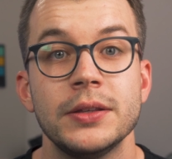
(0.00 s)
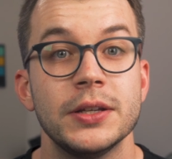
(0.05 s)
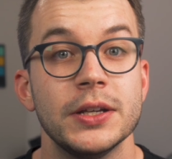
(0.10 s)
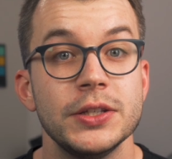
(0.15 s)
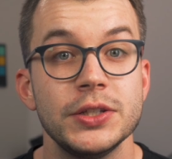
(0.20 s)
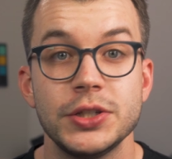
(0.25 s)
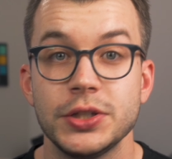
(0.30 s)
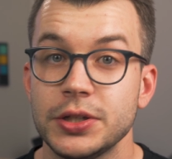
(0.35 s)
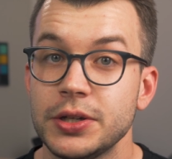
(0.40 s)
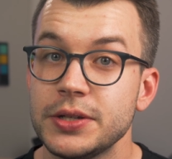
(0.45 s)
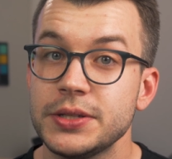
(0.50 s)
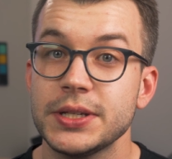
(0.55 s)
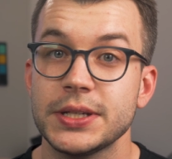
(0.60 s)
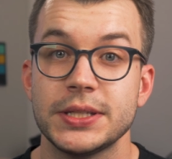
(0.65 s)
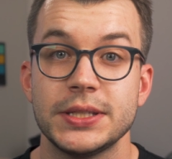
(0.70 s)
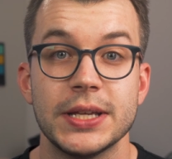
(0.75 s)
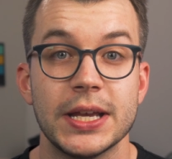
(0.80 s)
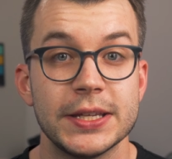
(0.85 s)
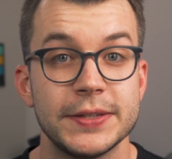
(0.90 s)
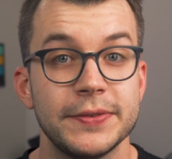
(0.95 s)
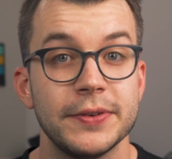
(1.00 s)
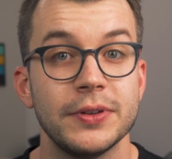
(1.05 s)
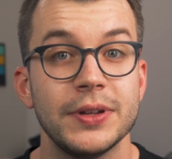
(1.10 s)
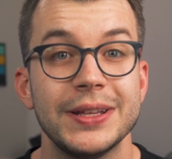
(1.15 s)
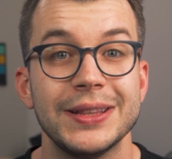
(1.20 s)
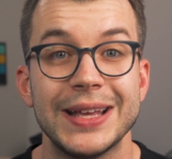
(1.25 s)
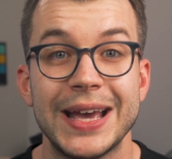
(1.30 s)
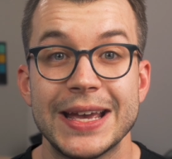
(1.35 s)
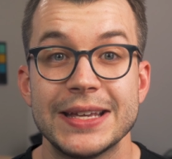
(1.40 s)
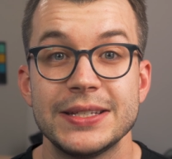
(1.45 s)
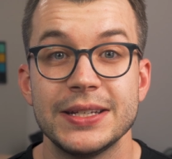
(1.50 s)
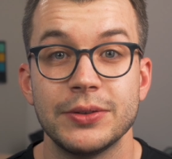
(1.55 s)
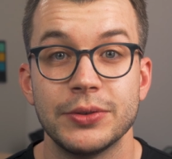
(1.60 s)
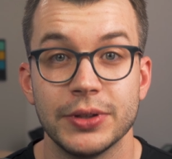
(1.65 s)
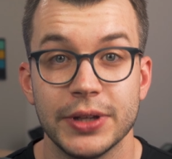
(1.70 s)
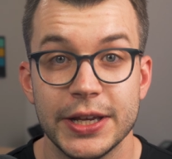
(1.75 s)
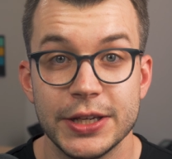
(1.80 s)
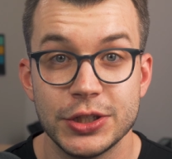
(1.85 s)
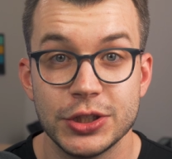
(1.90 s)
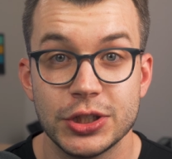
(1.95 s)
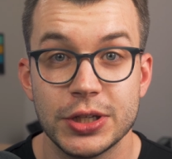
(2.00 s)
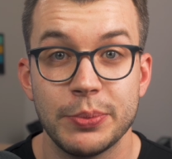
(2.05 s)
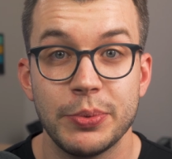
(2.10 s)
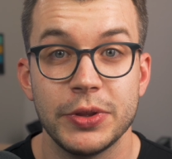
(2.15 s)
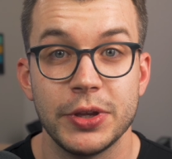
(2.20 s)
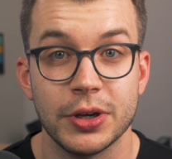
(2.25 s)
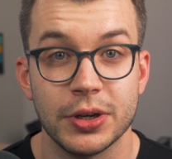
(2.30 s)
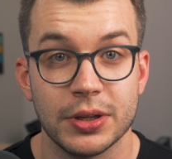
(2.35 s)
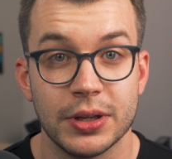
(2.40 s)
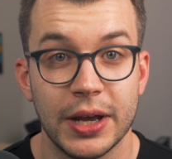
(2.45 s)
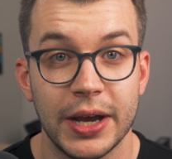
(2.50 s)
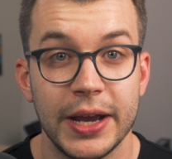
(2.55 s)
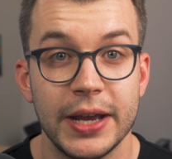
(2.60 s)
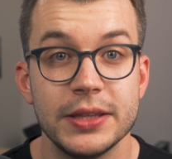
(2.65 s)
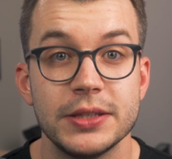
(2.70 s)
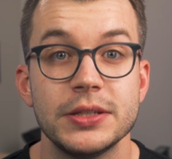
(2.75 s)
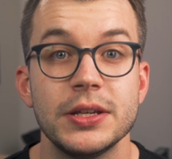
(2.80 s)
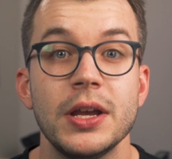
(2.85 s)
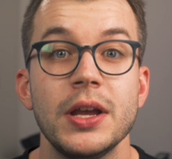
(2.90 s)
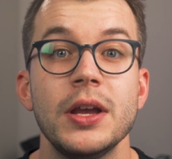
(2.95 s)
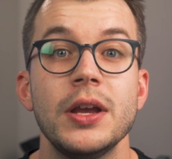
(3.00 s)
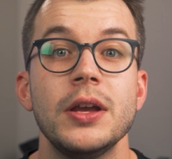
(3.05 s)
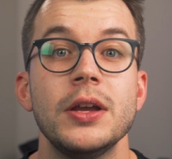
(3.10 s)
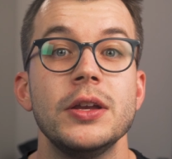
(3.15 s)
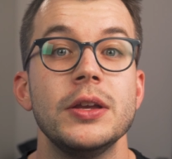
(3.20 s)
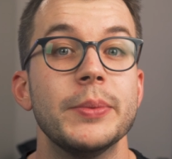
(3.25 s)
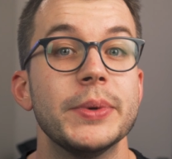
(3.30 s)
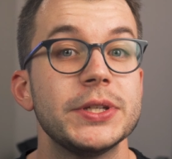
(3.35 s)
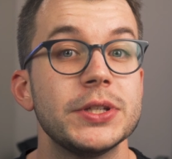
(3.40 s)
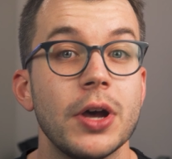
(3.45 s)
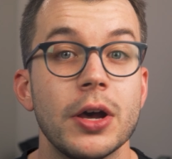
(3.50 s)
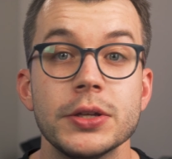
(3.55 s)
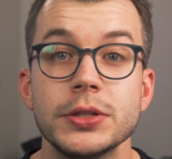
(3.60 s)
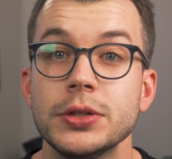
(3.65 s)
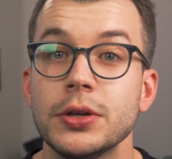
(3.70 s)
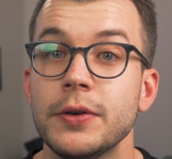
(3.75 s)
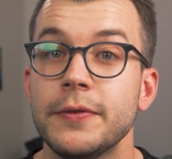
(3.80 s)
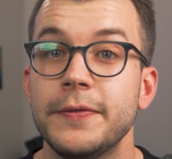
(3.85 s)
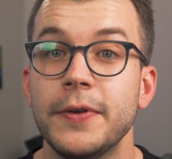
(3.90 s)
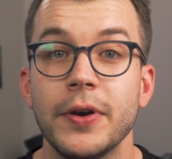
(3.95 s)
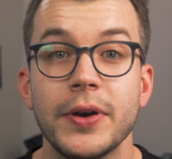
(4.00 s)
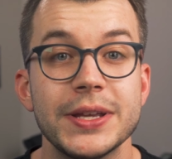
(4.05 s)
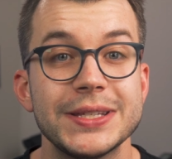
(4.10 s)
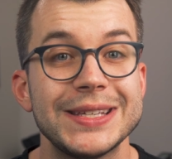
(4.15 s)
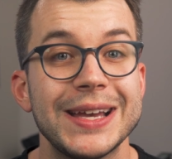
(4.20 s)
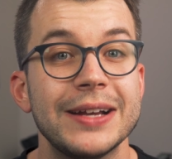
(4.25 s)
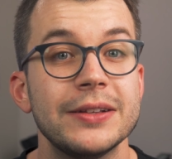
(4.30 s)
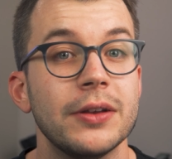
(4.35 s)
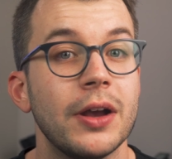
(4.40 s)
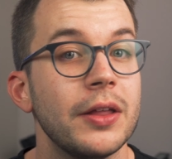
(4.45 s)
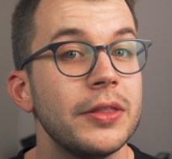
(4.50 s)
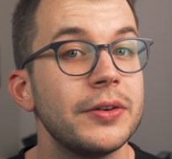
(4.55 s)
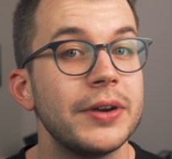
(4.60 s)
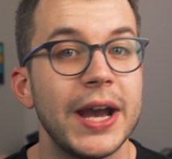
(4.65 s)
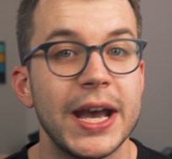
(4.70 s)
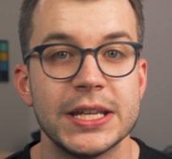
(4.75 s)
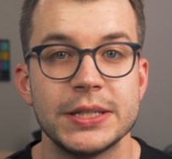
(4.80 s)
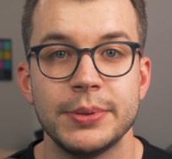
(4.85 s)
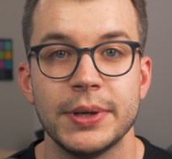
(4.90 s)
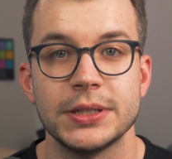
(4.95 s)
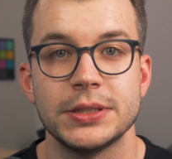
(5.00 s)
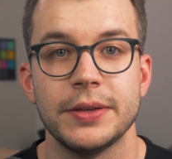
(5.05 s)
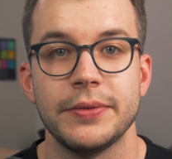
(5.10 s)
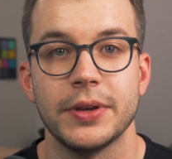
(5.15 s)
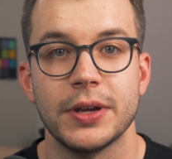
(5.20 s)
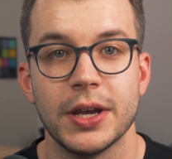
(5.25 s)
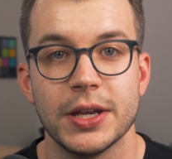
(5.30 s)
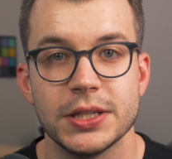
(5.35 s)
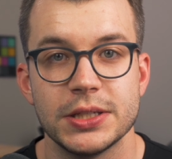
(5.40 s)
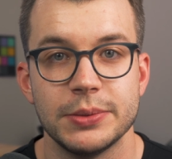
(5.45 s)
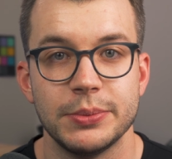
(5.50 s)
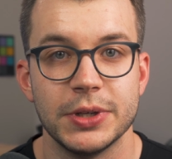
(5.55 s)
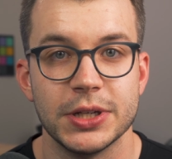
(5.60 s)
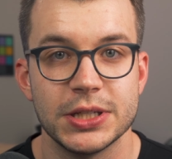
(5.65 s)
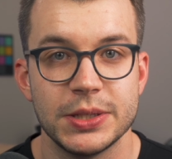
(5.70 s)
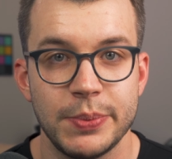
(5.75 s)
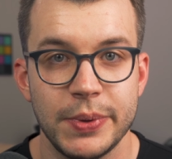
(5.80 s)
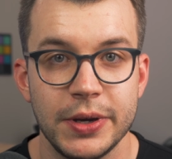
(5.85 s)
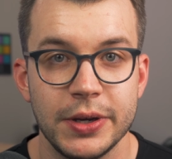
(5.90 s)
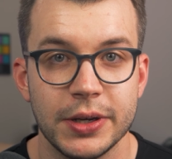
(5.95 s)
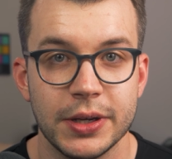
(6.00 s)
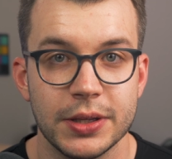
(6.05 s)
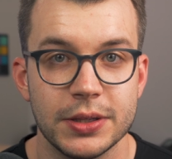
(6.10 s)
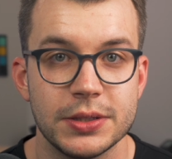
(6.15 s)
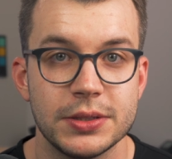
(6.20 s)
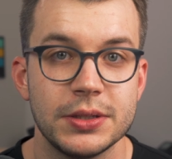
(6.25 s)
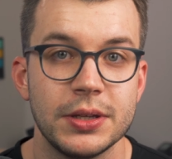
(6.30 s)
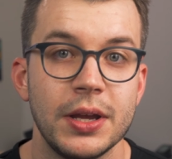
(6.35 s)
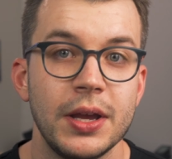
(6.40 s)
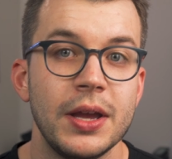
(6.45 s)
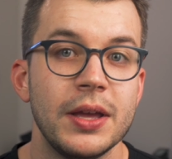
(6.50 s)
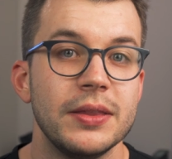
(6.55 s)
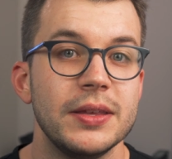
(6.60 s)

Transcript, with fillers: To ensure a successful and lasting relationship with your clients, you must also focus on other aspects of the customer experience.